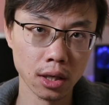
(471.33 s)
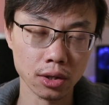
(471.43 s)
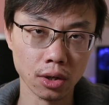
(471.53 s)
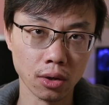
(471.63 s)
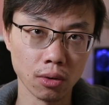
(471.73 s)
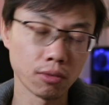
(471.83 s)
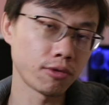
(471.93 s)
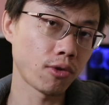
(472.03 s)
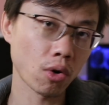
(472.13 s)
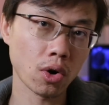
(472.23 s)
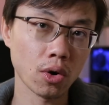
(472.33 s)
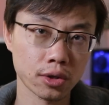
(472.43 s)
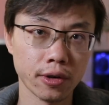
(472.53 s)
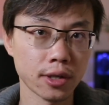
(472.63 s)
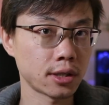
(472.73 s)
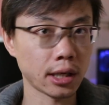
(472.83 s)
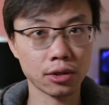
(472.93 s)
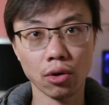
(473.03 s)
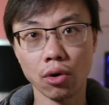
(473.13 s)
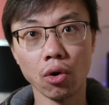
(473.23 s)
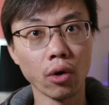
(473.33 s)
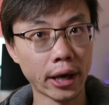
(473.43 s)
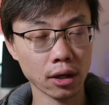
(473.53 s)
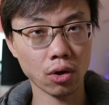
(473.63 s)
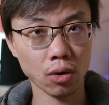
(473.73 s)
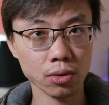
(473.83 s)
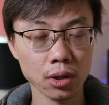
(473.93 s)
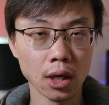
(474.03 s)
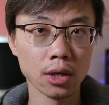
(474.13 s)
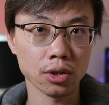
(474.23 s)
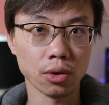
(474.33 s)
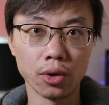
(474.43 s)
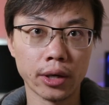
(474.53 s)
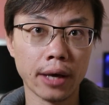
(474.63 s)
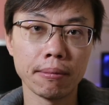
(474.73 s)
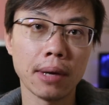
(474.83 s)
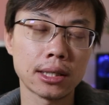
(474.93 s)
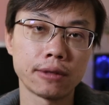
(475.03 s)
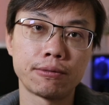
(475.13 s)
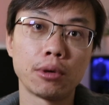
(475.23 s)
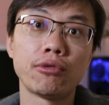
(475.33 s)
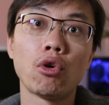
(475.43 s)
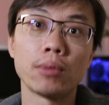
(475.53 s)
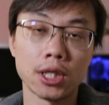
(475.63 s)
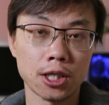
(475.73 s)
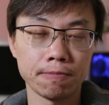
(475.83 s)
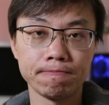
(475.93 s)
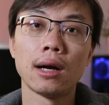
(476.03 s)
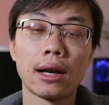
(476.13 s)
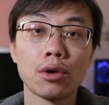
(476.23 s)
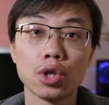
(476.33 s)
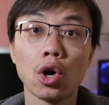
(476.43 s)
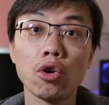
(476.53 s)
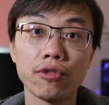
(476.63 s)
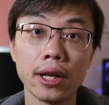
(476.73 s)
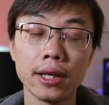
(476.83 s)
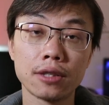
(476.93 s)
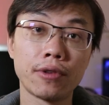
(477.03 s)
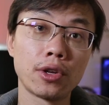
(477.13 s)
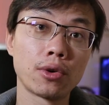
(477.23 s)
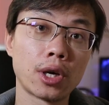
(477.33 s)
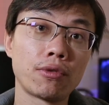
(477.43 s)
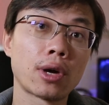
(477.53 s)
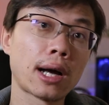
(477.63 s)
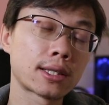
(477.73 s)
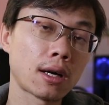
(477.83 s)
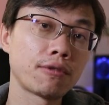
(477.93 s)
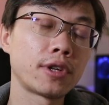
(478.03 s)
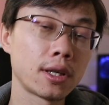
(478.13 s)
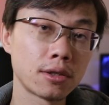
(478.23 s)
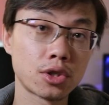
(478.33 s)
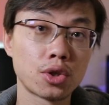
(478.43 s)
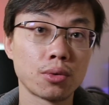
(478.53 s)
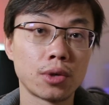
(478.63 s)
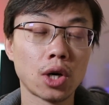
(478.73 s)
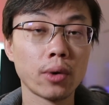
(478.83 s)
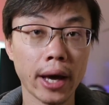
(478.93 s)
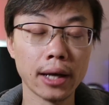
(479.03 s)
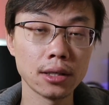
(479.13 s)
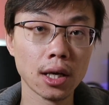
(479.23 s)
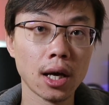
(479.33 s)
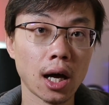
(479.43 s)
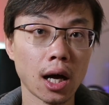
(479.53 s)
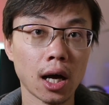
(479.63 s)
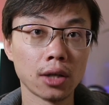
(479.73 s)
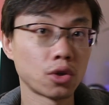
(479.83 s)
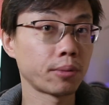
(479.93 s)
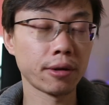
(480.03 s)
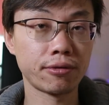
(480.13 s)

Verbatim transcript: So four cores versus six or, or eight cores. So you get massive performance. And also, hopefully this video give you guys confidence to go ahead. Uh, don't be